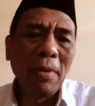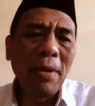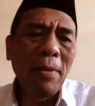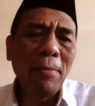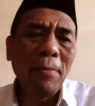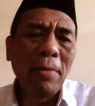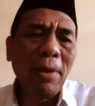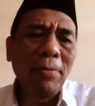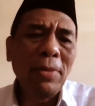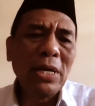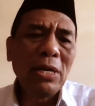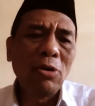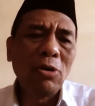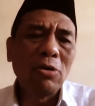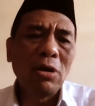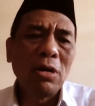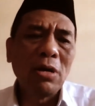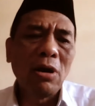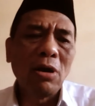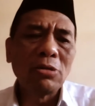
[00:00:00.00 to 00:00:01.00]
maybe
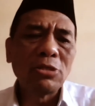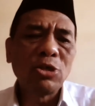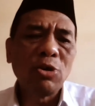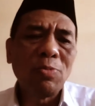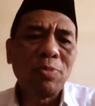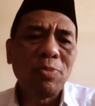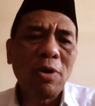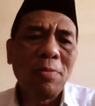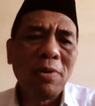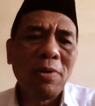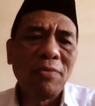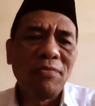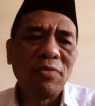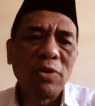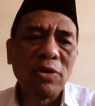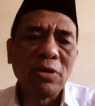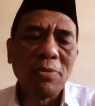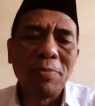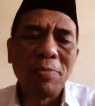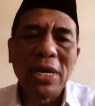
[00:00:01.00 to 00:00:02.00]
not so problem for
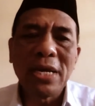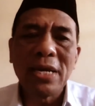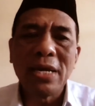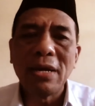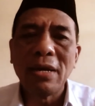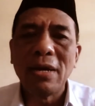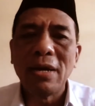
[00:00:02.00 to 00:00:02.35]
the big